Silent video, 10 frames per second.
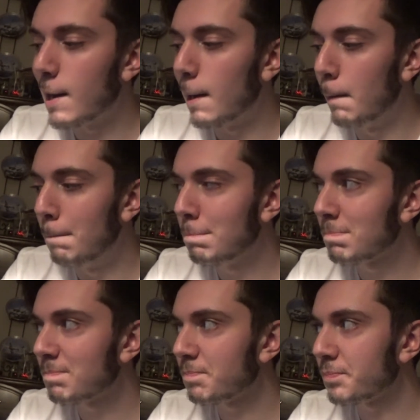um,
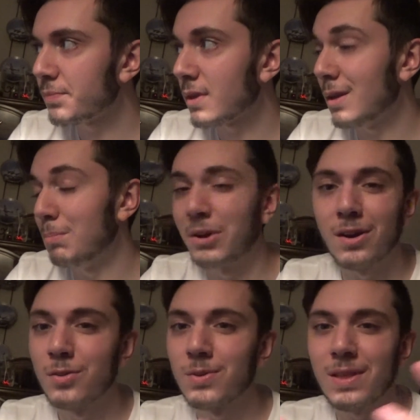but
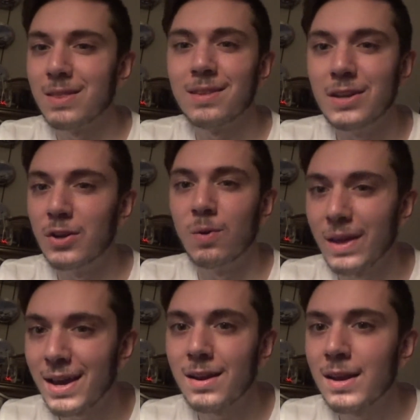other than you know
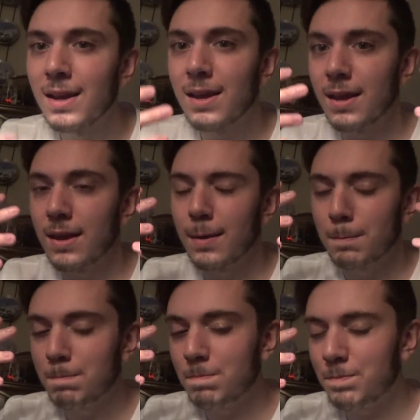that,
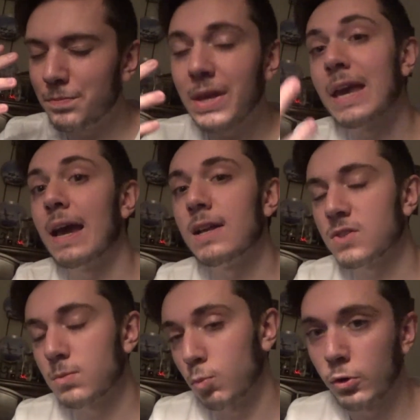it
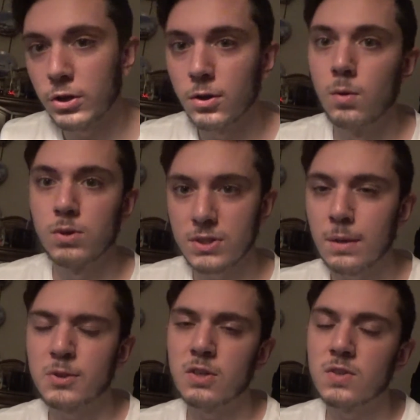had some really good
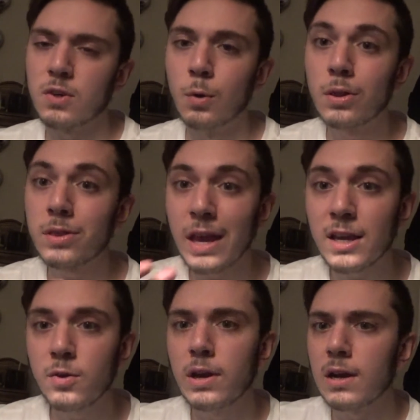reception. So
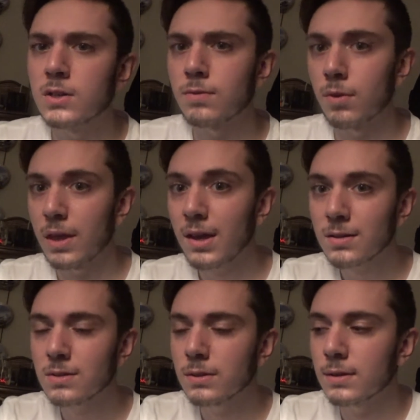thank you guys for
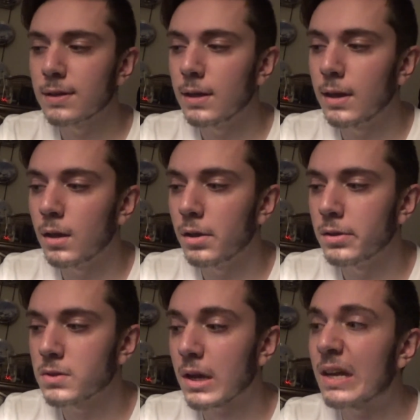that,
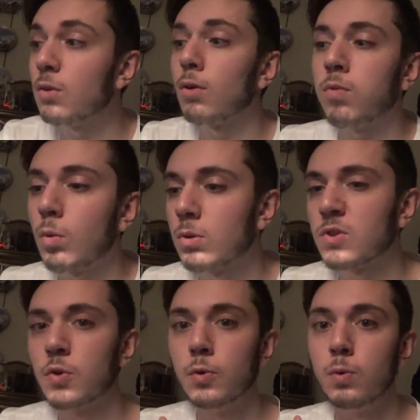and I look forward
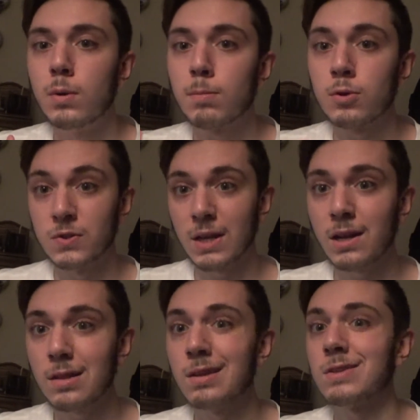to
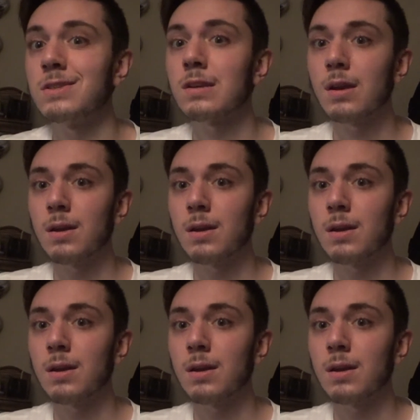presenting this